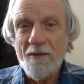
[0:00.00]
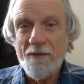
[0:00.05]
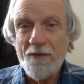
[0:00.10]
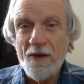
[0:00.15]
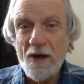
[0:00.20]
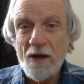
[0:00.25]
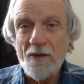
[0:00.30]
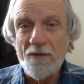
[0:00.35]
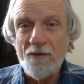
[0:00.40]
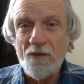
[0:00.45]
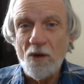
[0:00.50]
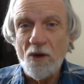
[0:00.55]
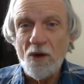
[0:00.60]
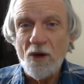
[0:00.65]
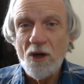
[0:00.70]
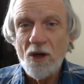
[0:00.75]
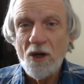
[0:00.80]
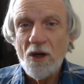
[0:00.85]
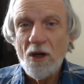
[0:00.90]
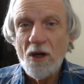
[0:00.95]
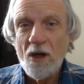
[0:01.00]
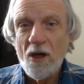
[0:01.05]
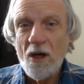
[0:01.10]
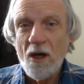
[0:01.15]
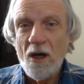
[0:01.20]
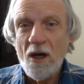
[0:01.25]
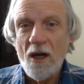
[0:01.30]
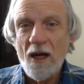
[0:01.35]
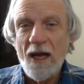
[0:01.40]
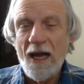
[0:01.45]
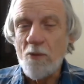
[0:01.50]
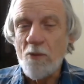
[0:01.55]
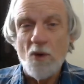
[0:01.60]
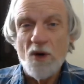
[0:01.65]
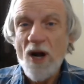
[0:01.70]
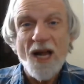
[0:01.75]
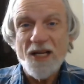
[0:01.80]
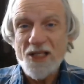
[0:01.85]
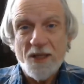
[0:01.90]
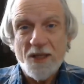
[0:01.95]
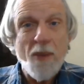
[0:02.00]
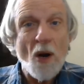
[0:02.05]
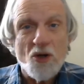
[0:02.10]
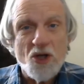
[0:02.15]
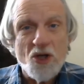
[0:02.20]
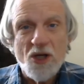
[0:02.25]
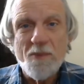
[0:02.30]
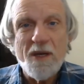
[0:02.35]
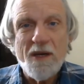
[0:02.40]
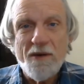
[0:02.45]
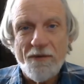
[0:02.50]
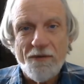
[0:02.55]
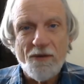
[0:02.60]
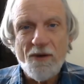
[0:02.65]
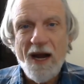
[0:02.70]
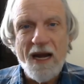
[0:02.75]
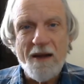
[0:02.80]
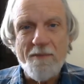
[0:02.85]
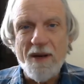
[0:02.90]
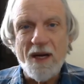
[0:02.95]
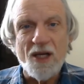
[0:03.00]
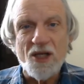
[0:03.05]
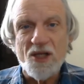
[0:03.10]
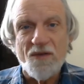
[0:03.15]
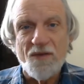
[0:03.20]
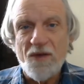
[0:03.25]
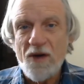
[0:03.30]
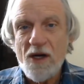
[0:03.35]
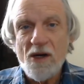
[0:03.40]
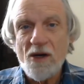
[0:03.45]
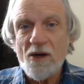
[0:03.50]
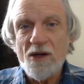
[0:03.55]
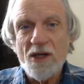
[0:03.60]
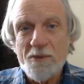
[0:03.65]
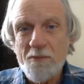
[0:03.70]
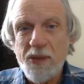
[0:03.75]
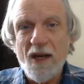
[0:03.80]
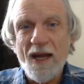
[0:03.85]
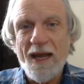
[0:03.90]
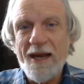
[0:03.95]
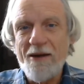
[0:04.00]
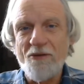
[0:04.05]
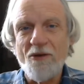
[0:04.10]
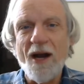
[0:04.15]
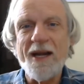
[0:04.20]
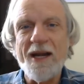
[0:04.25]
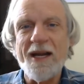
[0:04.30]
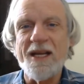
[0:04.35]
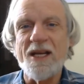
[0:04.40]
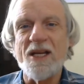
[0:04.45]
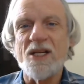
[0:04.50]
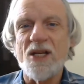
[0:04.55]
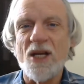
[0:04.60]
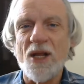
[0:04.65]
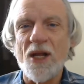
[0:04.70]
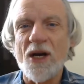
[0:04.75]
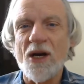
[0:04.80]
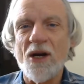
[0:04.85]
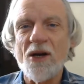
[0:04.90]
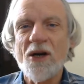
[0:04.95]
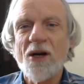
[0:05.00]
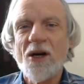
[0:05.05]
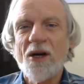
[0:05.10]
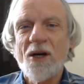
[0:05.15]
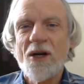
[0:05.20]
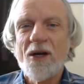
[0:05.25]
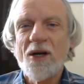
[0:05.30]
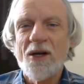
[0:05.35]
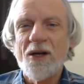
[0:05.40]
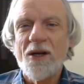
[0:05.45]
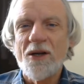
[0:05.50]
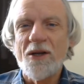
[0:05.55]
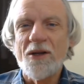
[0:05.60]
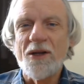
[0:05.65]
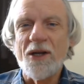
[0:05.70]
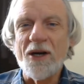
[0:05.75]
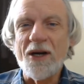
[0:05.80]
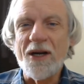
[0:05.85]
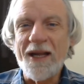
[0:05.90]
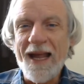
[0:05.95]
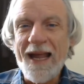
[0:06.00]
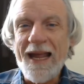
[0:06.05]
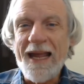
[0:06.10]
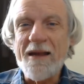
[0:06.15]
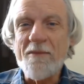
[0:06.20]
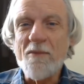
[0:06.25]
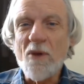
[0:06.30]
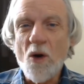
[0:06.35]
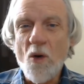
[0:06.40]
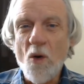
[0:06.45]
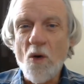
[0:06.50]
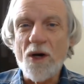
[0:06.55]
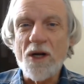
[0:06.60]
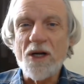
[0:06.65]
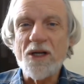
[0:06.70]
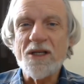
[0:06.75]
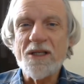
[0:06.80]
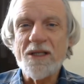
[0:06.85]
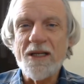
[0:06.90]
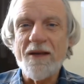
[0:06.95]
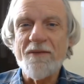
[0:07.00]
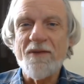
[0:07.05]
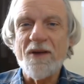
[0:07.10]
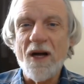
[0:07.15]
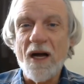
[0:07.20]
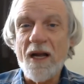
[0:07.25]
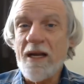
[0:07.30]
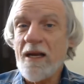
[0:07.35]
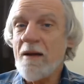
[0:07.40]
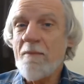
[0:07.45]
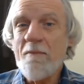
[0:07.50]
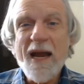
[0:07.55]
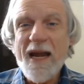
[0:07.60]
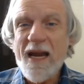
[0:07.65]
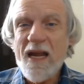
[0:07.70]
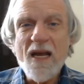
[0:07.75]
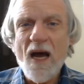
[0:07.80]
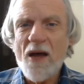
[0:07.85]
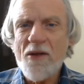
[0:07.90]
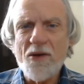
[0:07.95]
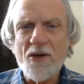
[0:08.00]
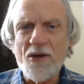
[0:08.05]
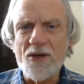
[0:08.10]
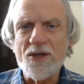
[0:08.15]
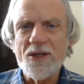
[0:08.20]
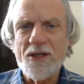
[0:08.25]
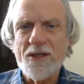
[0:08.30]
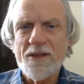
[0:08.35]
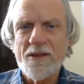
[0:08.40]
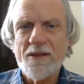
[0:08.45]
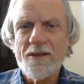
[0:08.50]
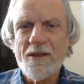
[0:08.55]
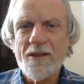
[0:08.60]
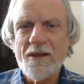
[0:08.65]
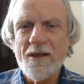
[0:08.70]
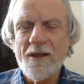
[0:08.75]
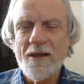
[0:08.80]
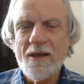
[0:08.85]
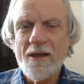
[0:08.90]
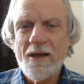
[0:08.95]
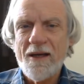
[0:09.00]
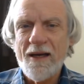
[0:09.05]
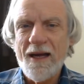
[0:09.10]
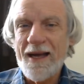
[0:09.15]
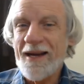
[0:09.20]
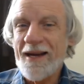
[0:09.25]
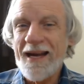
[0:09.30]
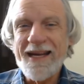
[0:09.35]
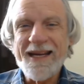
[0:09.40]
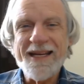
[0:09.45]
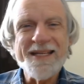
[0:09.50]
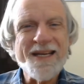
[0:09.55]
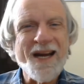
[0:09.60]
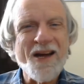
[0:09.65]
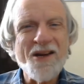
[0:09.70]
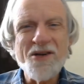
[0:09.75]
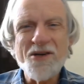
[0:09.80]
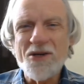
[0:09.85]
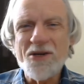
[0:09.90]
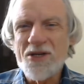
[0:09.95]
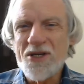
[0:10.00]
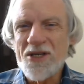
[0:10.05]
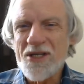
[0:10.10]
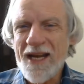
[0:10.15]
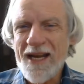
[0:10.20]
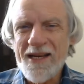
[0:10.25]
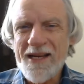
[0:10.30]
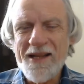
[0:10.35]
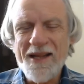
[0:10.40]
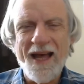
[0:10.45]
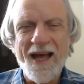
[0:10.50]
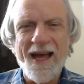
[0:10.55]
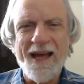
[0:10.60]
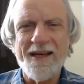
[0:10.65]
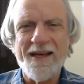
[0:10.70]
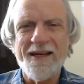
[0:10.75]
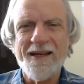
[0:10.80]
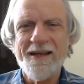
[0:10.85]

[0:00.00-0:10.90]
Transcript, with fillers: fearful, and we're not supposed to be afraid because fear is playing right into their their game, according to David Icke and many others. And I can understand that.